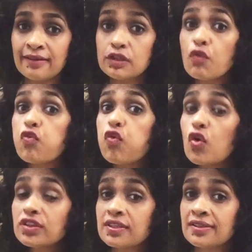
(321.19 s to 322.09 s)
the
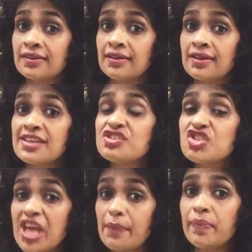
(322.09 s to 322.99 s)
fourth
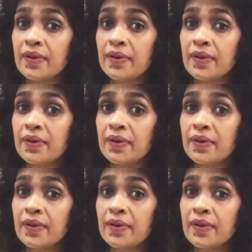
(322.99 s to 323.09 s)
step